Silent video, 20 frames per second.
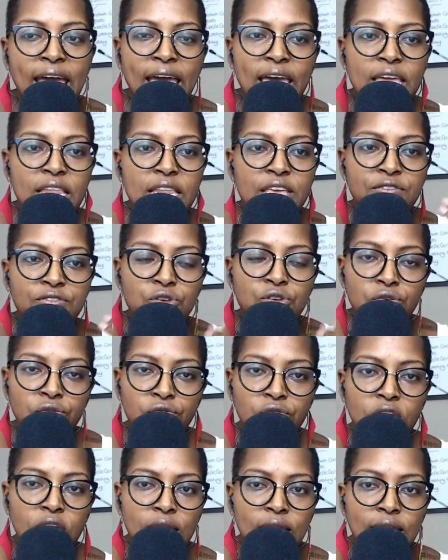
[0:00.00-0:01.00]
And if you're
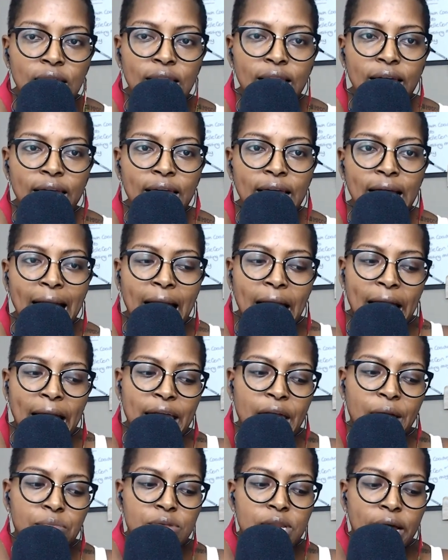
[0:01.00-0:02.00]
feeling like I
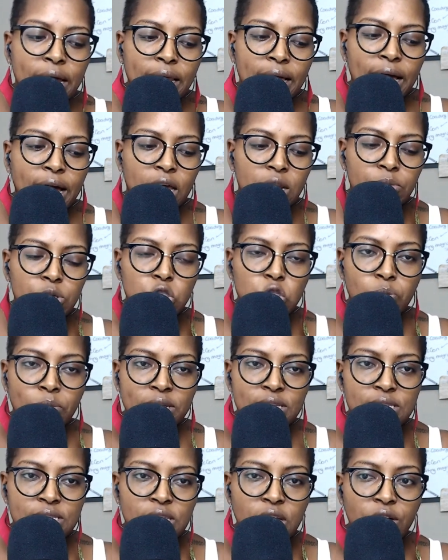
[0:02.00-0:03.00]
am not accountable to
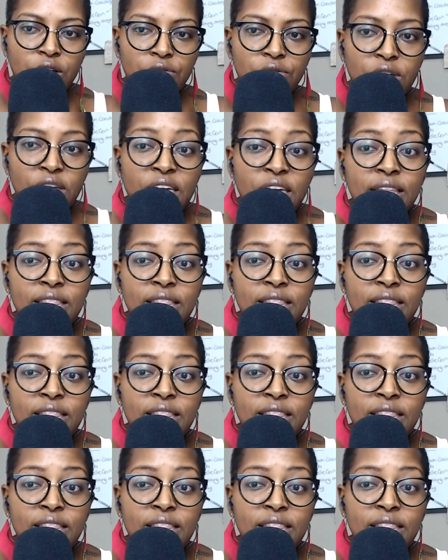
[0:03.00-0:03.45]
myself,